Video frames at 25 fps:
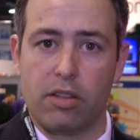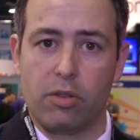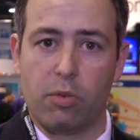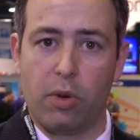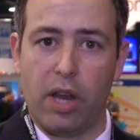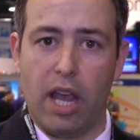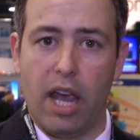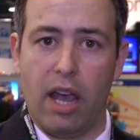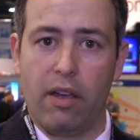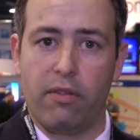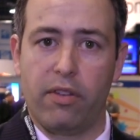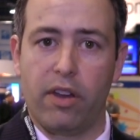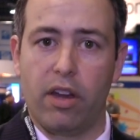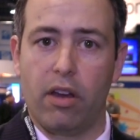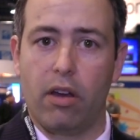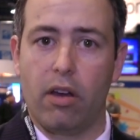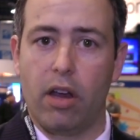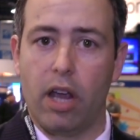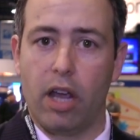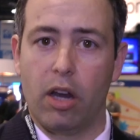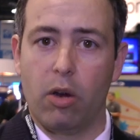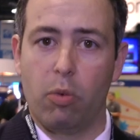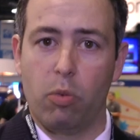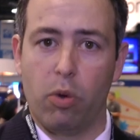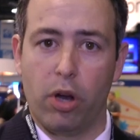as we have here,
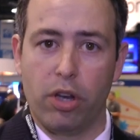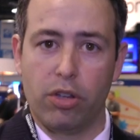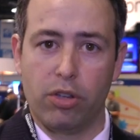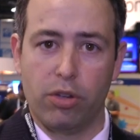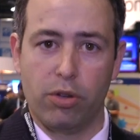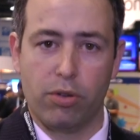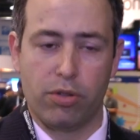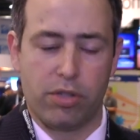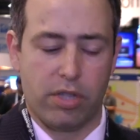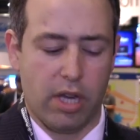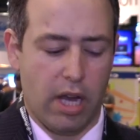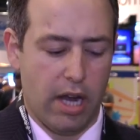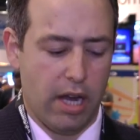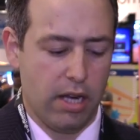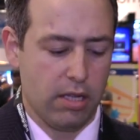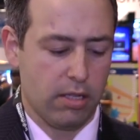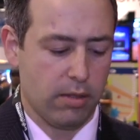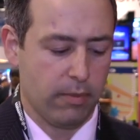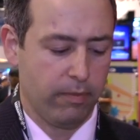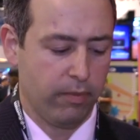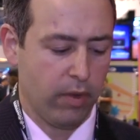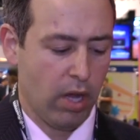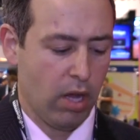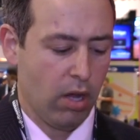and a 1U size.